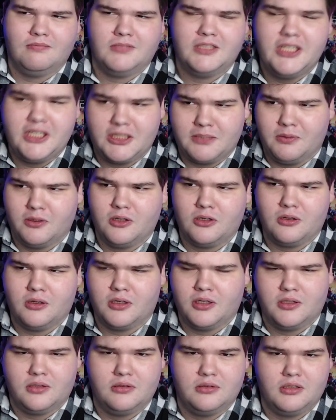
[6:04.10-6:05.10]
Digimon
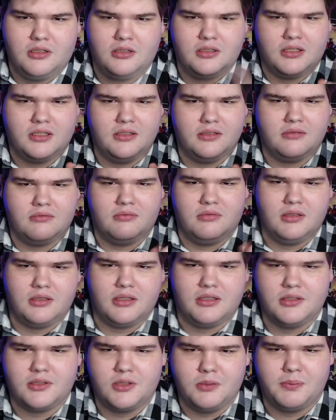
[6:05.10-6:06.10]
Chronicle, not the
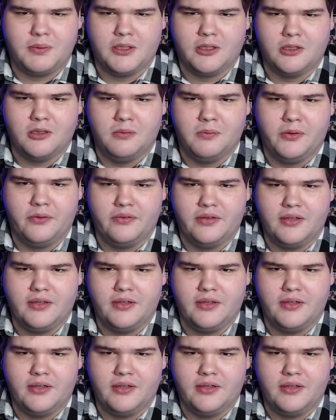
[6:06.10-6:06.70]
superhero movie.